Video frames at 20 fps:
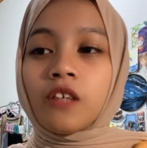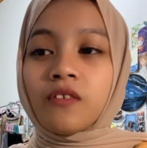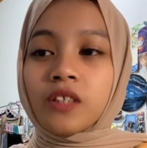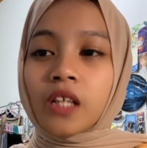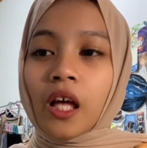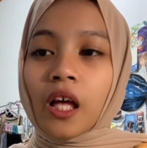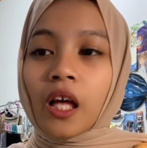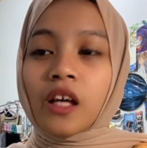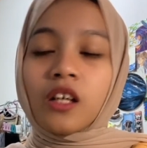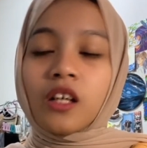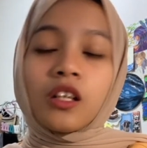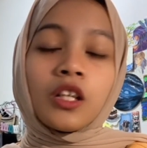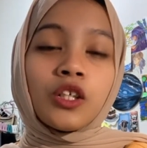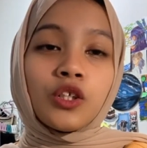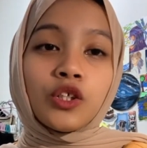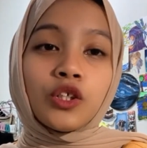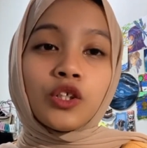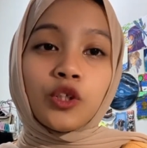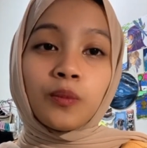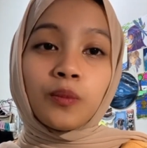saying you
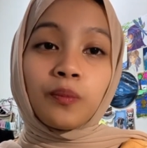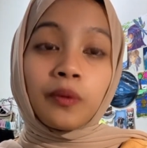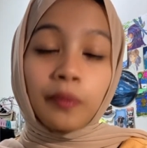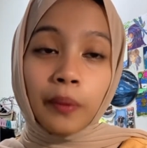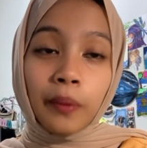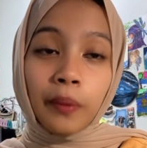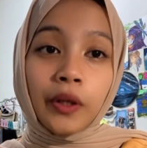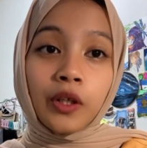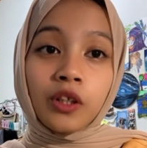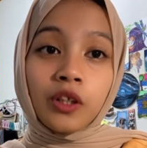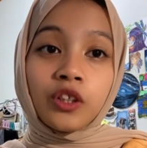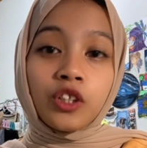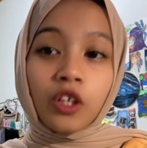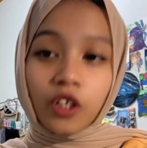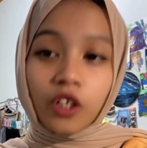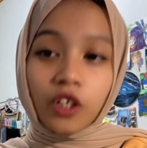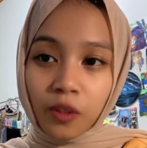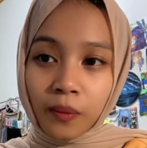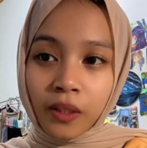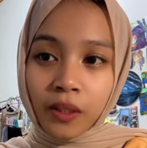should prepare your
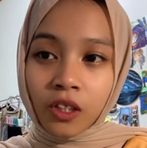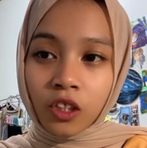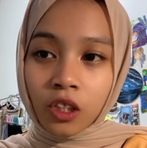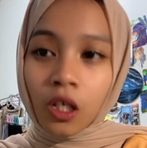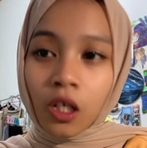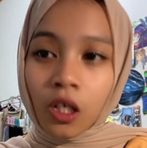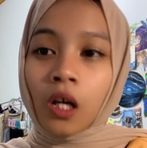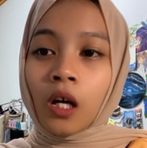document,